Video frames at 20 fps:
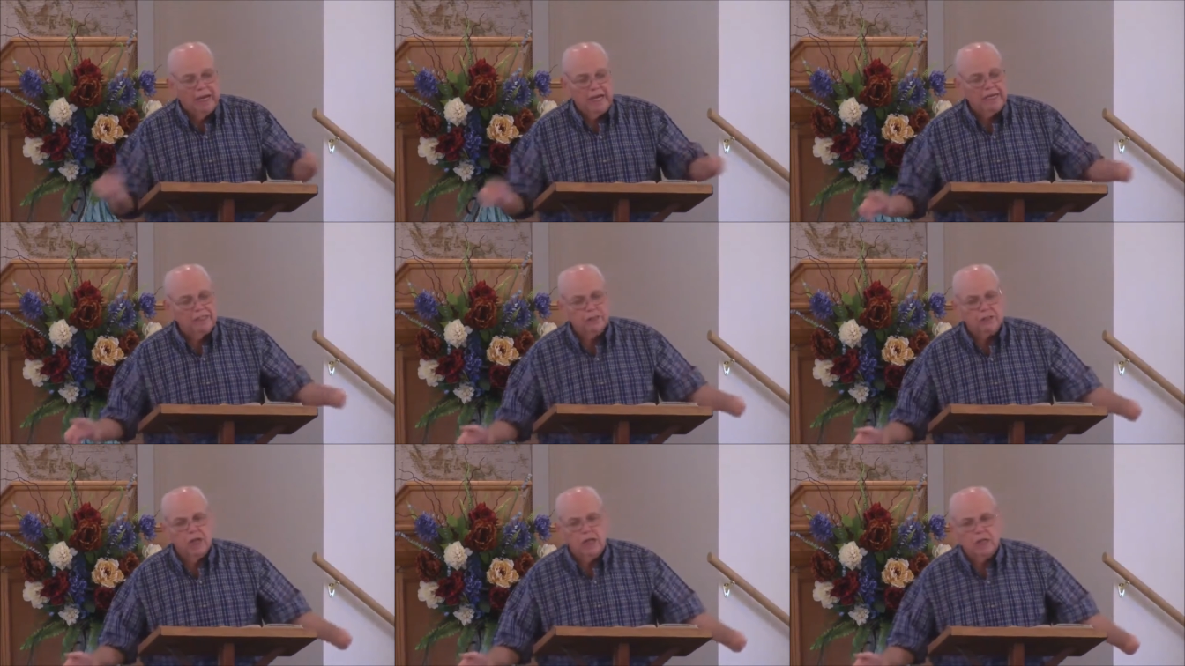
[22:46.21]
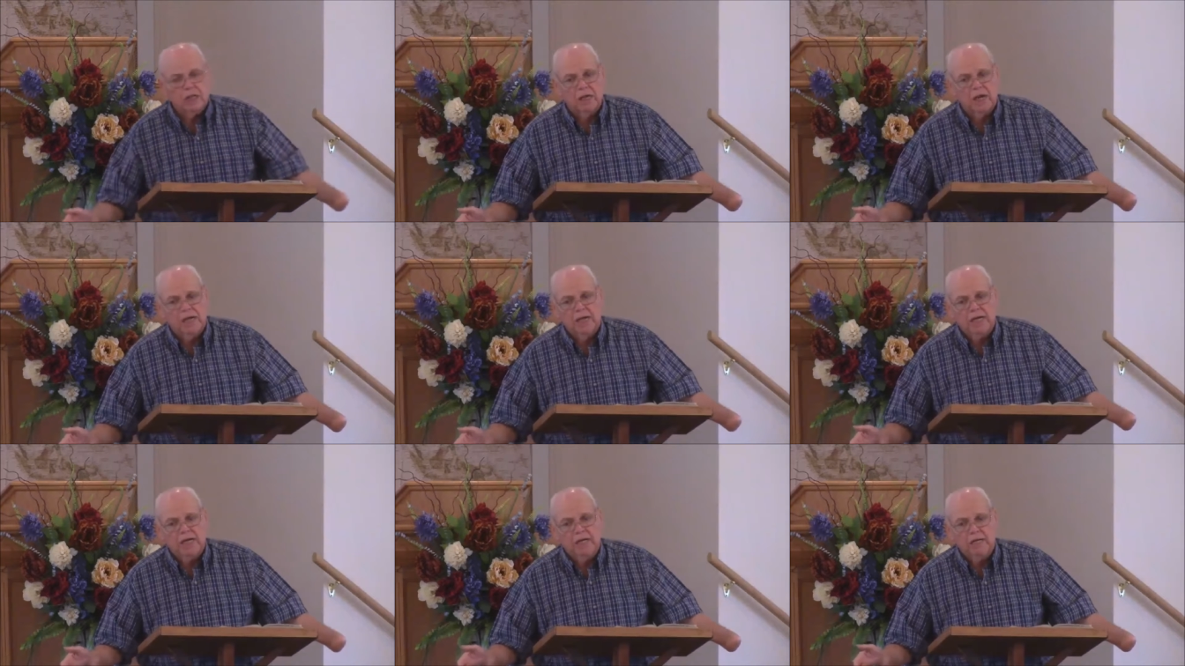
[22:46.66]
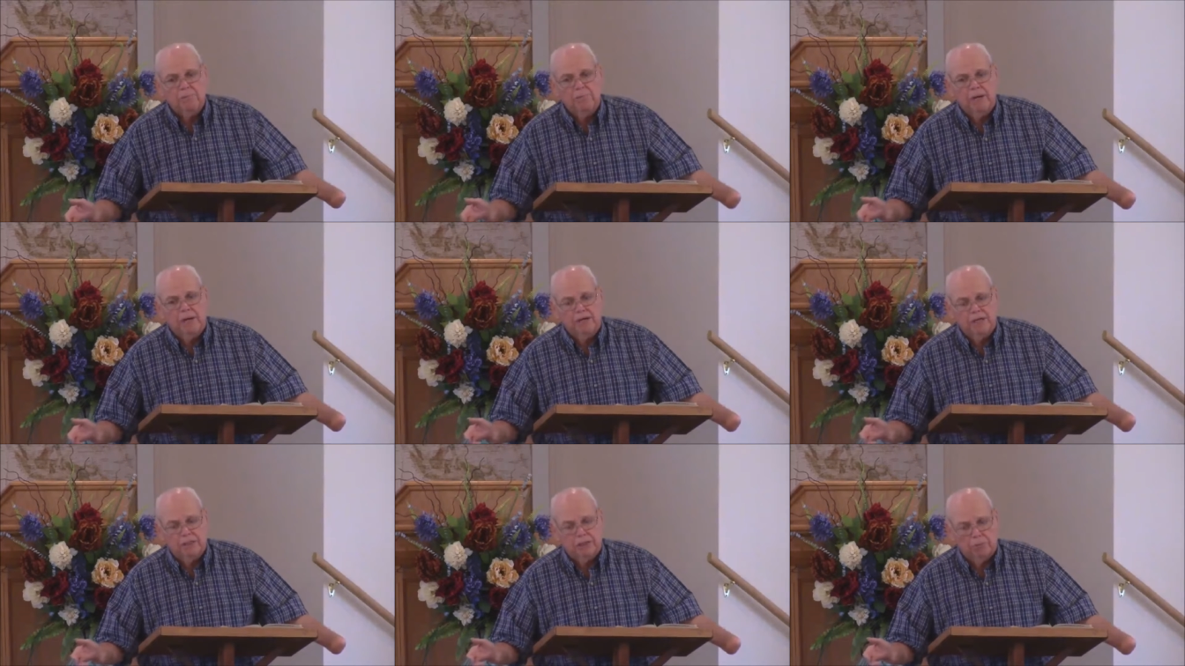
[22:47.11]
He's not got
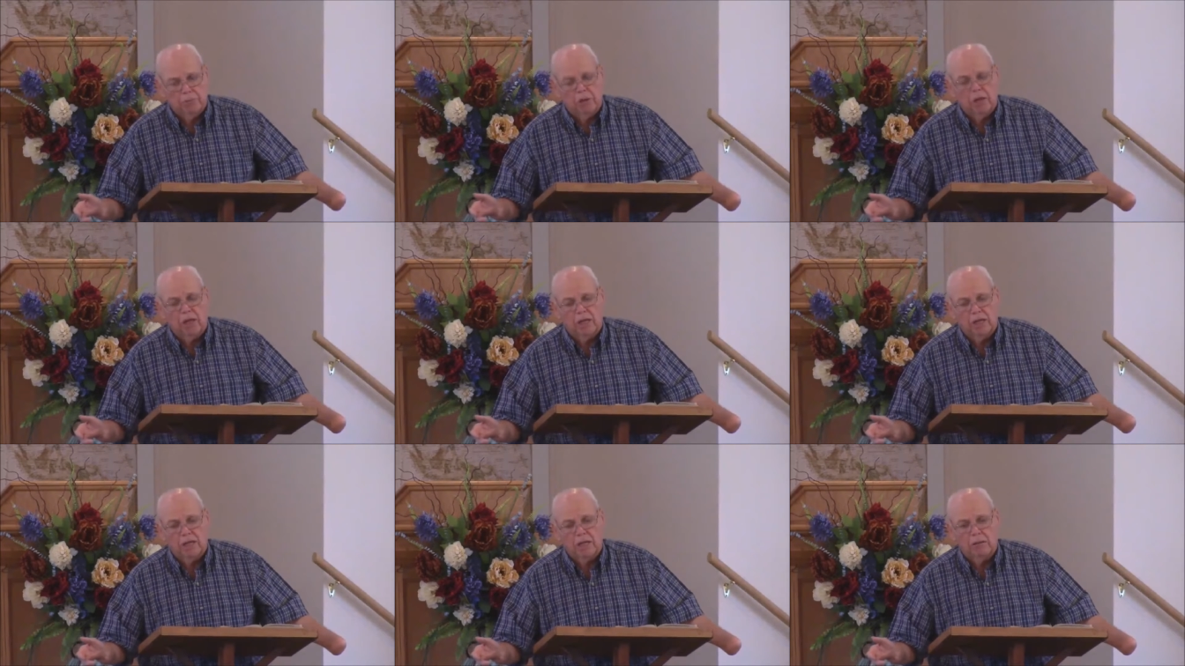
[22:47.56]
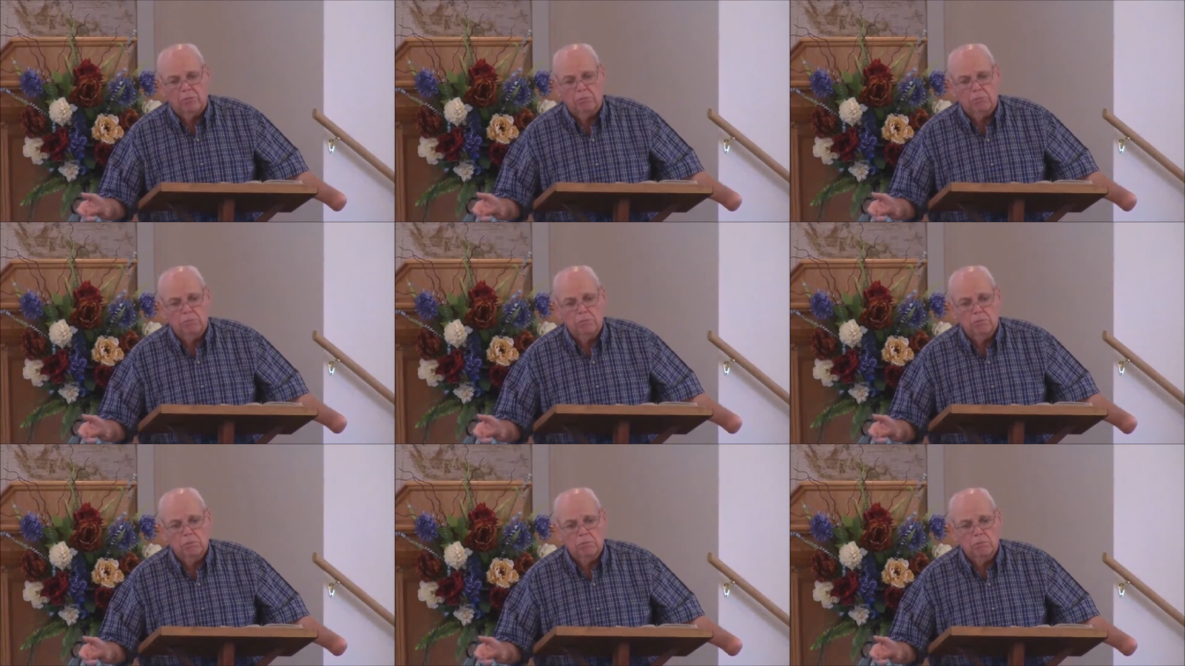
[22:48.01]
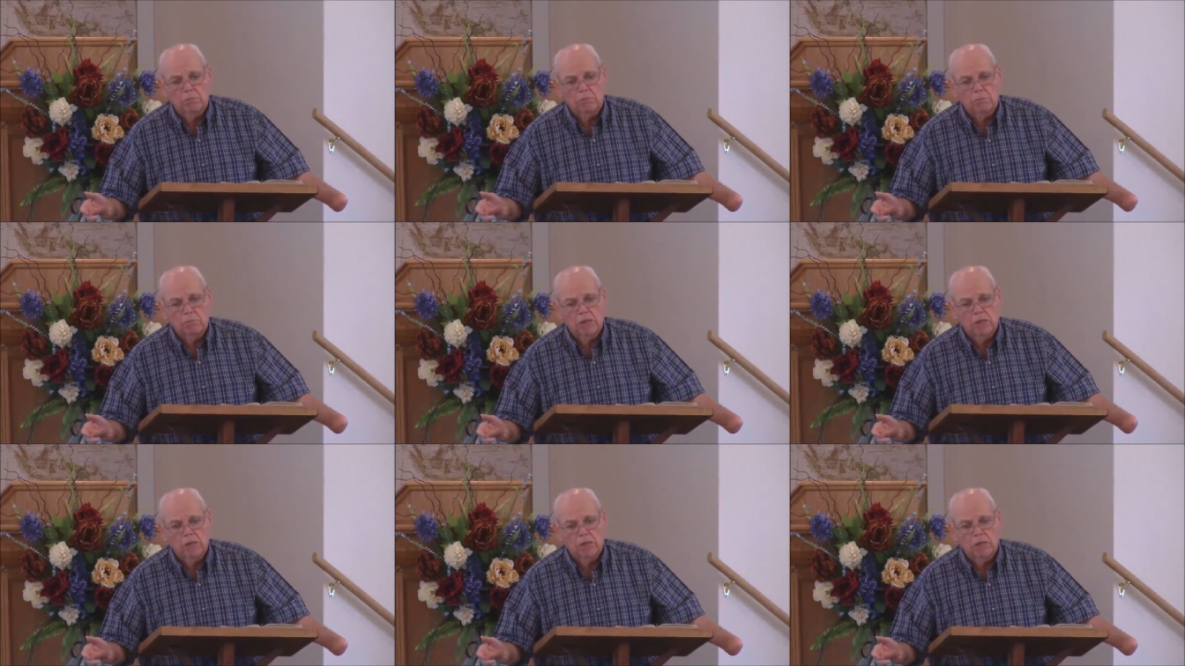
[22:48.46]
anybody to blame. Right.